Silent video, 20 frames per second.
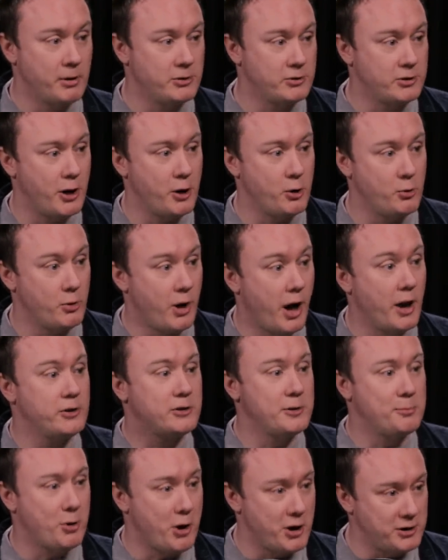So
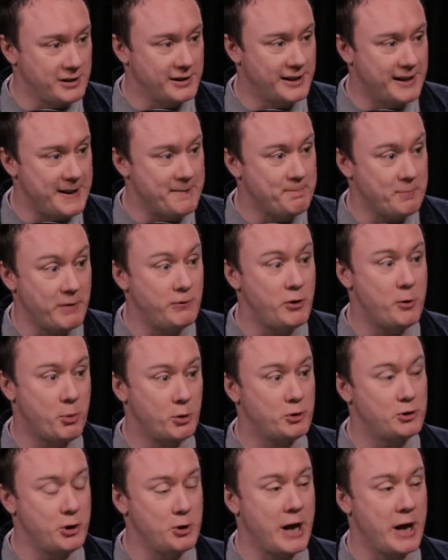unsurprisingly, if you
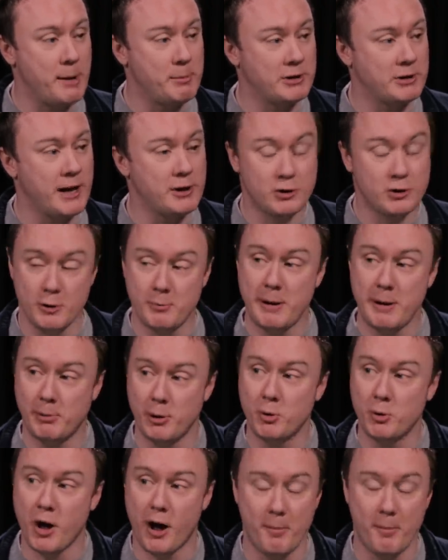put two games against two people
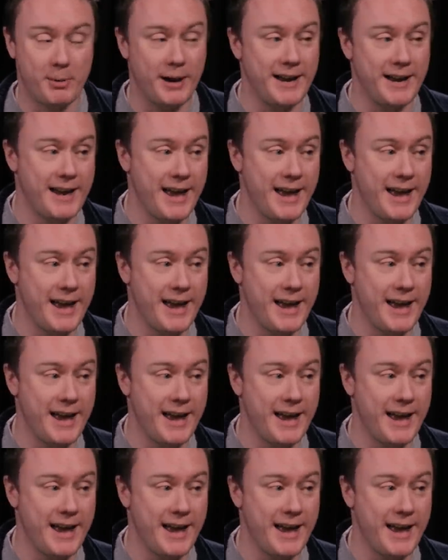who can't play